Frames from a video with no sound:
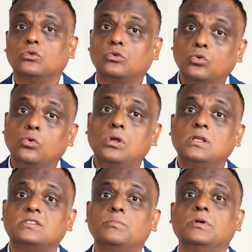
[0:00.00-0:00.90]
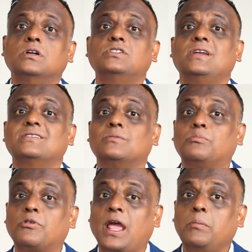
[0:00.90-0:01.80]
Google is emerging as a
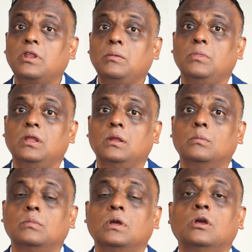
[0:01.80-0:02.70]
primary medium